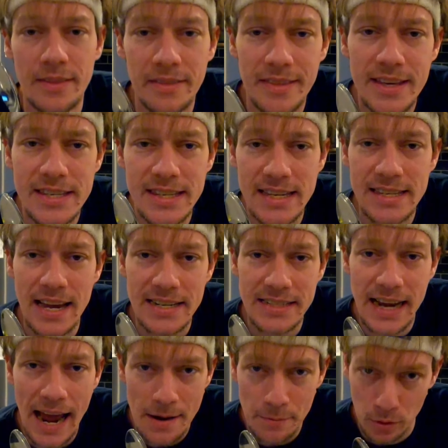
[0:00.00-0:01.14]
This is a
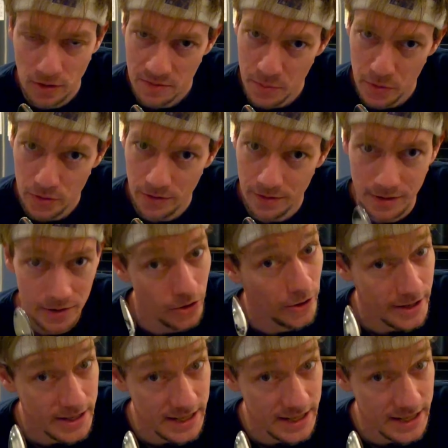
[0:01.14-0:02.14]
tablespoon, not a